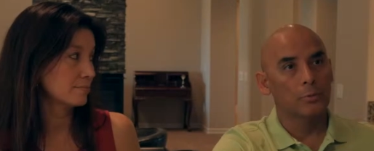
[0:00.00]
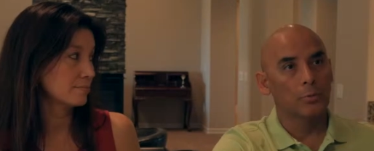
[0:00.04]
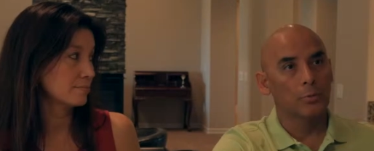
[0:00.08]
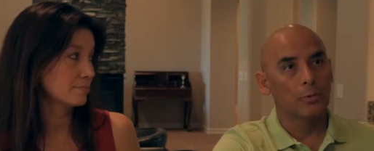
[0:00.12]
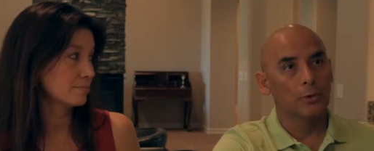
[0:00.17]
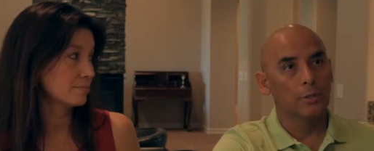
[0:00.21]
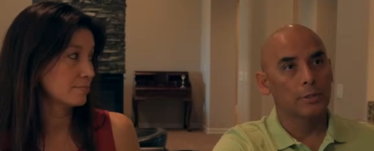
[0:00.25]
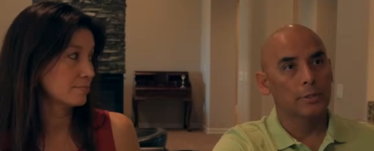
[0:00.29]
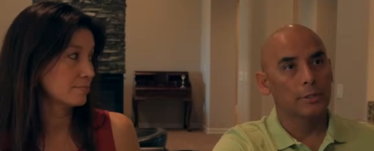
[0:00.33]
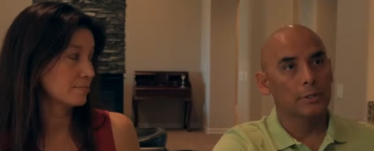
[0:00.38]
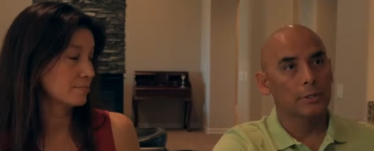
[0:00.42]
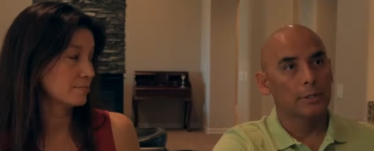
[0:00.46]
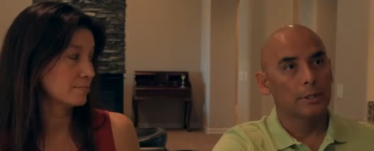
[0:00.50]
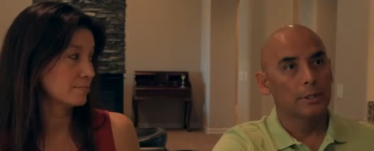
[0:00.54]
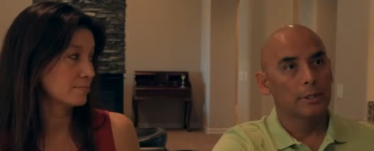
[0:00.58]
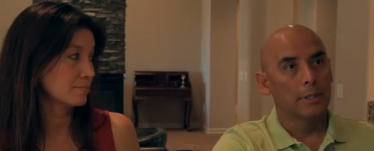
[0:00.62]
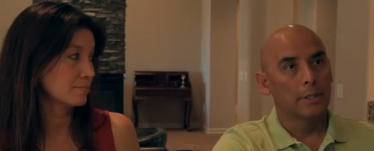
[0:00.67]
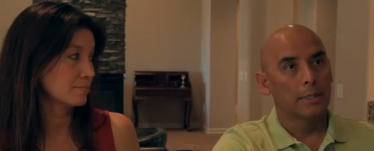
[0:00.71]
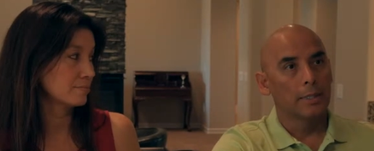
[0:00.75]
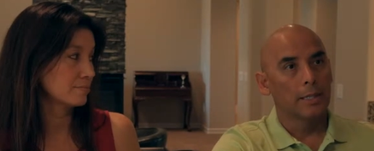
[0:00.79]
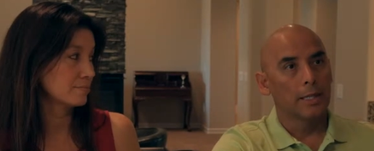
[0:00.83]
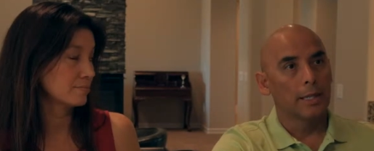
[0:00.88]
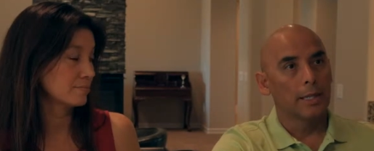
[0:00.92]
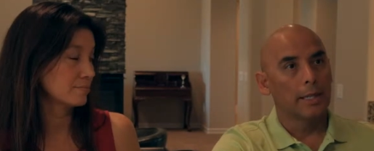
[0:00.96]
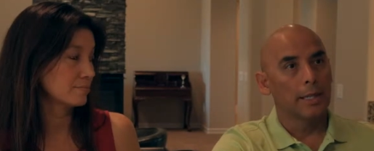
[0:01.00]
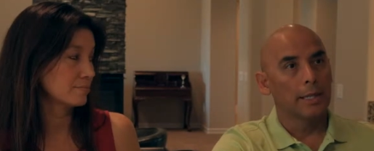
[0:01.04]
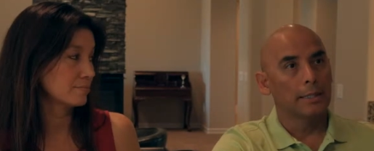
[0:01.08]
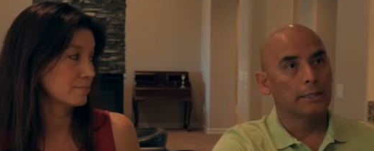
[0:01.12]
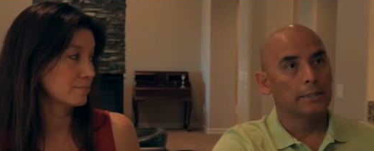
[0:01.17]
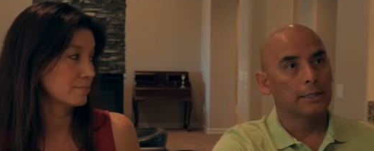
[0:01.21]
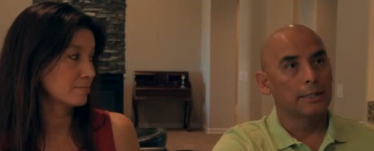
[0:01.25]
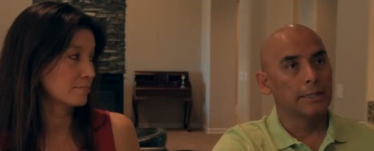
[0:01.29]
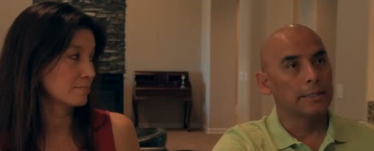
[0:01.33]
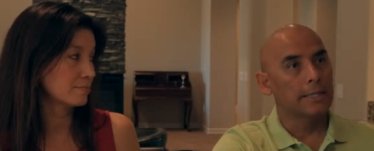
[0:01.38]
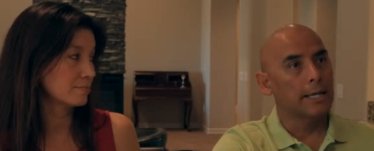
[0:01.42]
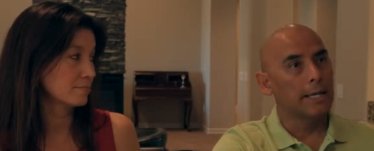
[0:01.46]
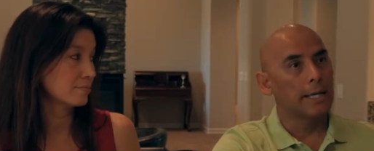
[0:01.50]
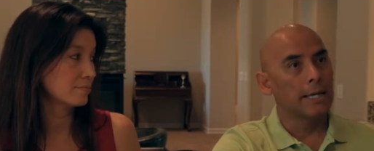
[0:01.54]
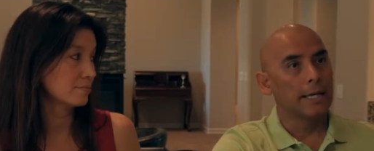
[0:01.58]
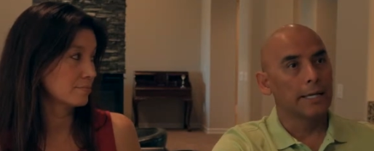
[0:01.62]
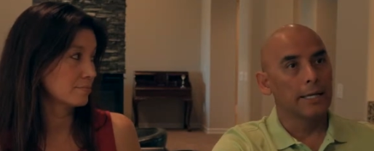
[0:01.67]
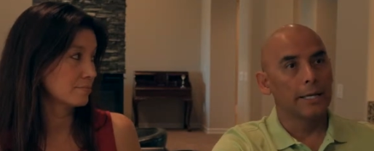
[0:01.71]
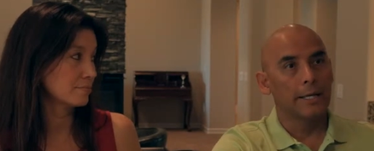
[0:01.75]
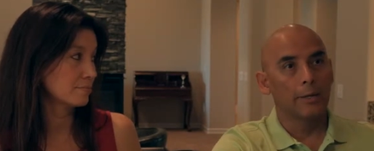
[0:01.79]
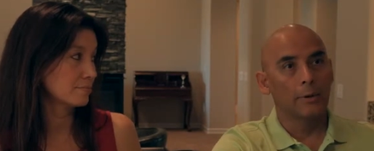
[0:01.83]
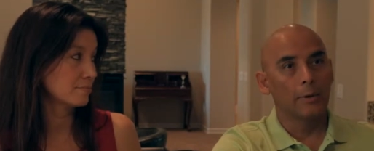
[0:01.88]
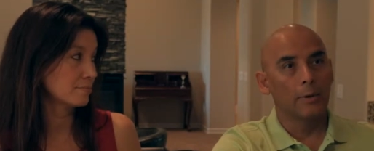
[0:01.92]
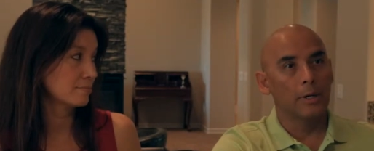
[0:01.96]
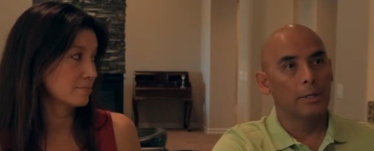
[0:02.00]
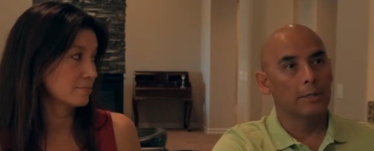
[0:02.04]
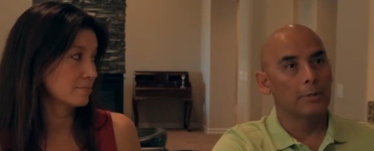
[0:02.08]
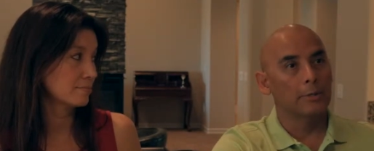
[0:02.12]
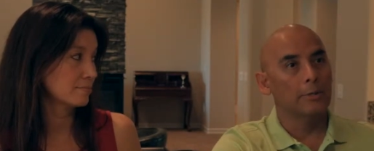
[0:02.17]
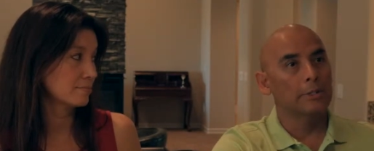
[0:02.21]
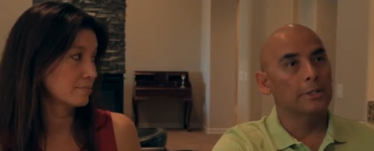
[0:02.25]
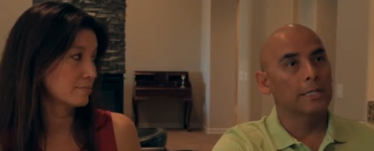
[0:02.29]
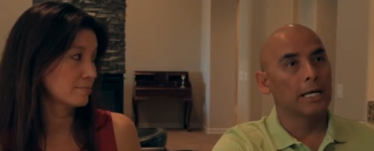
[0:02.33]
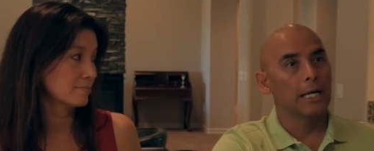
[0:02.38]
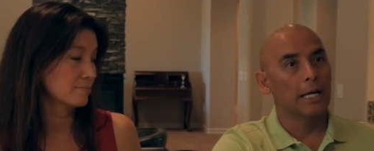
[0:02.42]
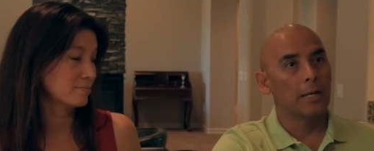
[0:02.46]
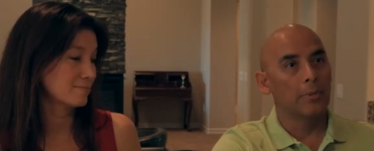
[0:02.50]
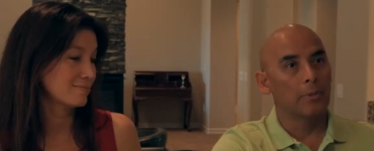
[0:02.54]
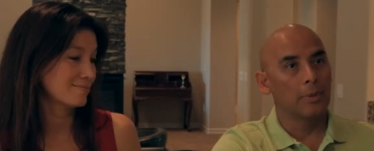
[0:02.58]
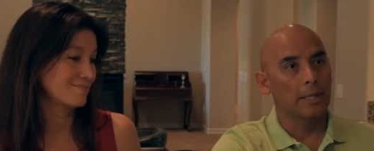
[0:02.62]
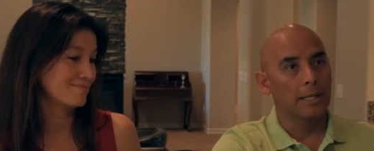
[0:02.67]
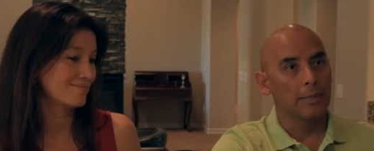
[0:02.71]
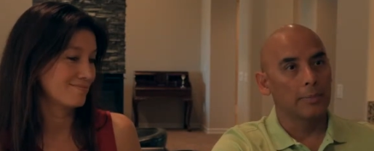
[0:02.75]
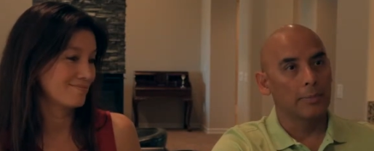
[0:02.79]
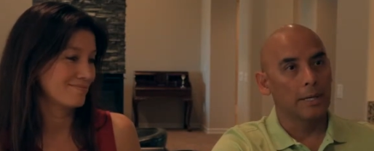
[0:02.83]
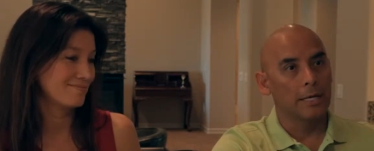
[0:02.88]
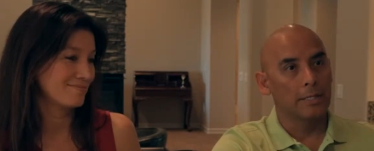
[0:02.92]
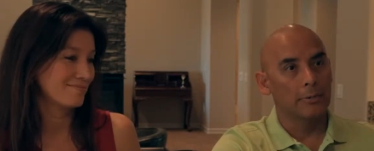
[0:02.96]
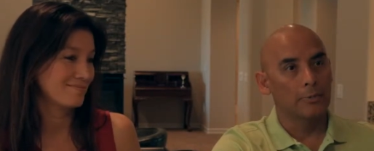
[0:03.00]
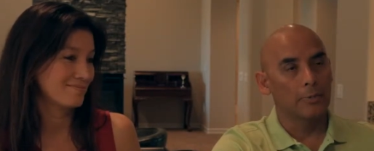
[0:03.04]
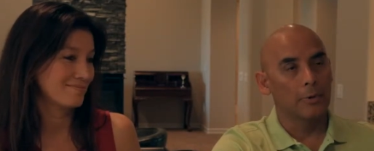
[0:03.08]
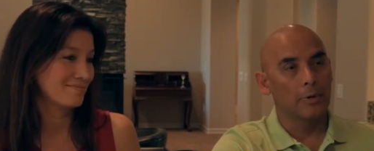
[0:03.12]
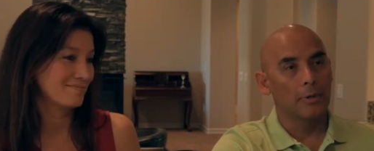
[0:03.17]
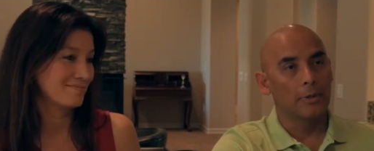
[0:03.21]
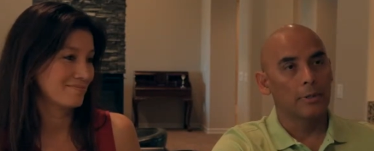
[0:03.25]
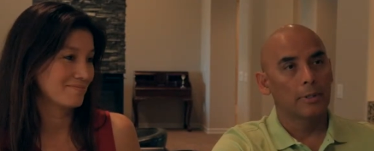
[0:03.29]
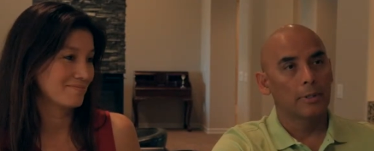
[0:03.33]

Speaker 1: sports. And I said, Dad, I can't go out there because I got to play baseball.